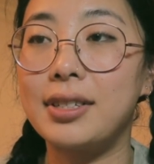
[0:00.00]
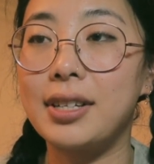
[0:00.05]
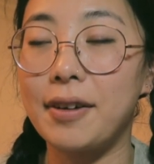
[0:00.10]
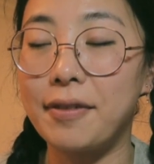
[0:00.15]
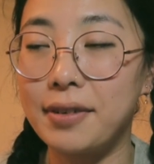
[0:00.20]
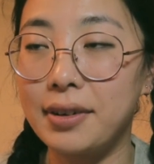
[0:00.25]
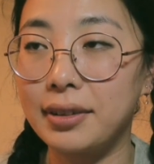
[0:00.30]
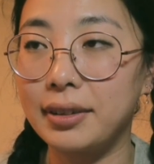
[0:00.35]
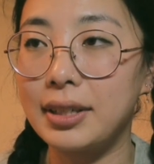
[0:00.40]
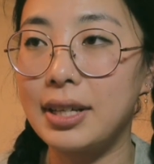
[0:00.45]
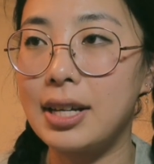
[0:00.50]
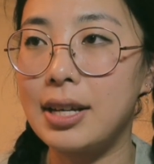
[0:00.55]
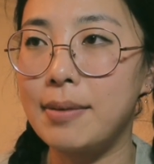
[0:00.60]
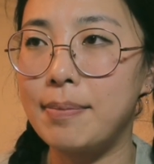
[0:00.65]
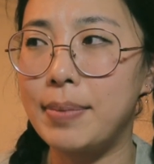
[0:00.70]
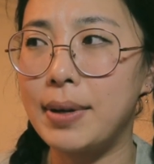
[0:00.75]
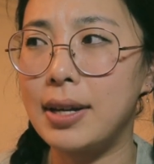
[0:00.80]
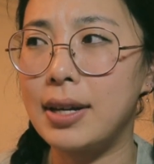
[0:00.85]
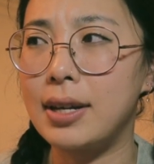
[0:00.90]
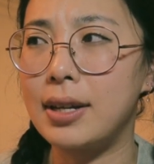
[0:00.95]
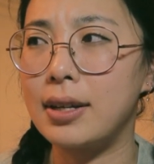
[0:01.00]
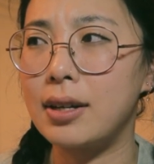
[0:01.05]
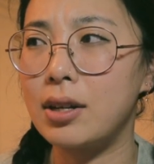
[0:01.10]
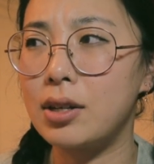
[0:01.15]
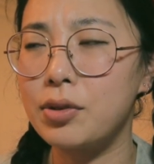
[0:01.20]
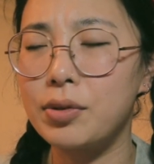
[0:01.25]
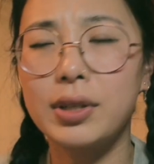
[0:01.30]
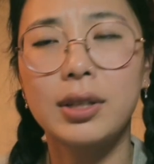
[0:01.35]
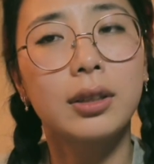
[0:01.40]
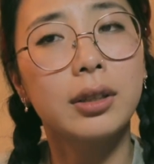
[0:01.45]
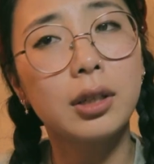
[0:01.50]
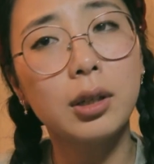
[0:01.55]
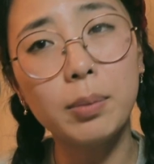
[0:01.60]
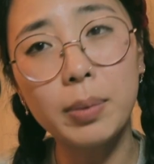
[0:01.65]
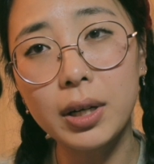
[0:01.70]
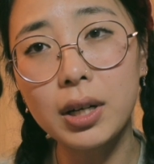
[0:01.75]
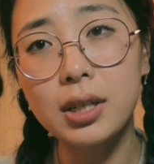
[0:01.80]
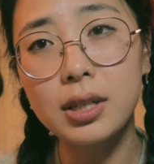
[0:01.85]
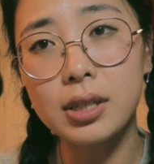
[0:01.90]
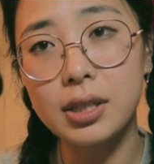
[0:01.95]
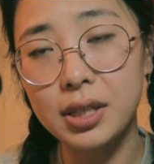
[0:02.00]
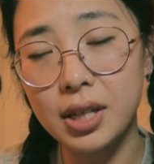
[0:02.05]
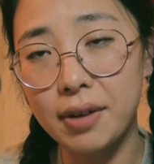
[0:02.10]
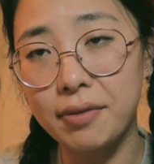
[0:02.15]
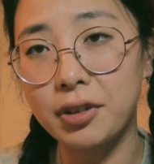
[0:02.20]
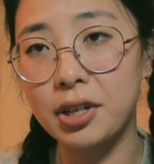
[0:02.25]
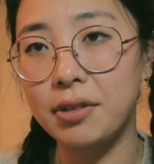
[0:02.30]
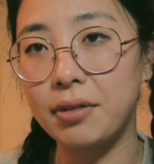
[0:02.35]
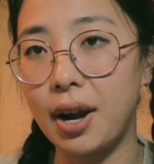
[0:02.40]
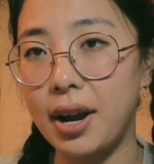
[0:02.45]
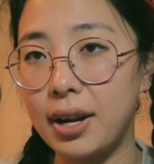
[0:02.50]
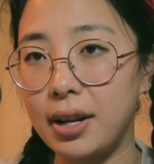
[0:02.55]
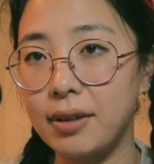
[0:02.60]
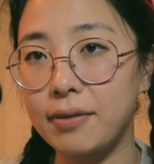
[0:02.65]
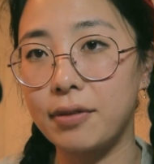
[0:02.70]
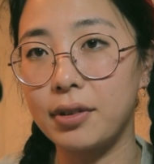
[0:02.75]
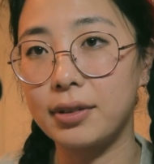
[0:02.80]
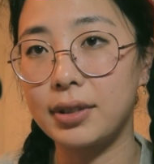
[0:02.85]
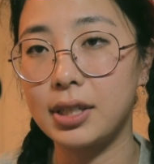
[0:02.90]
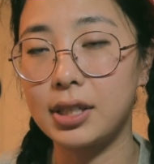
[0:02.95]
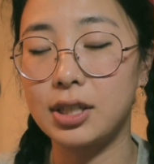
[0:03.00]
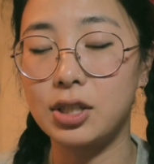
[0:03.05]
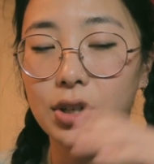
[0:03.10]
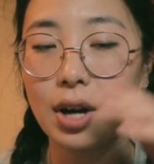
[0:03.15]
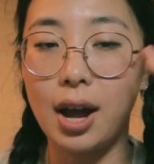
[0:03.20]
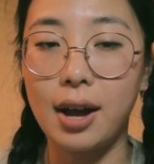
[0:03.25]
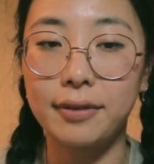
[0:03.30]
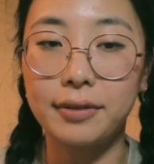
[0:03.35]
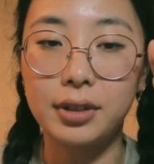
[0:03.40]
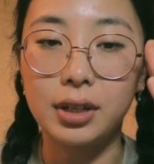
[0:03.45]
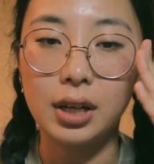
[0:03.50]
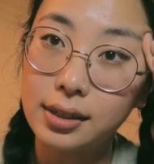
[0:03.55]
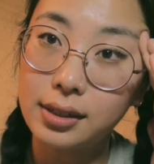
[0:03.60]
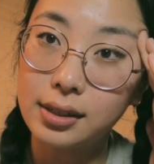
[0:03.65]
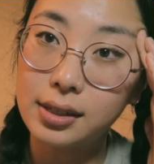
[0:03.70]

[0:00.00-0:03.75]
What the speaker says: definitely been doing a little bit of discovery writing for this draft.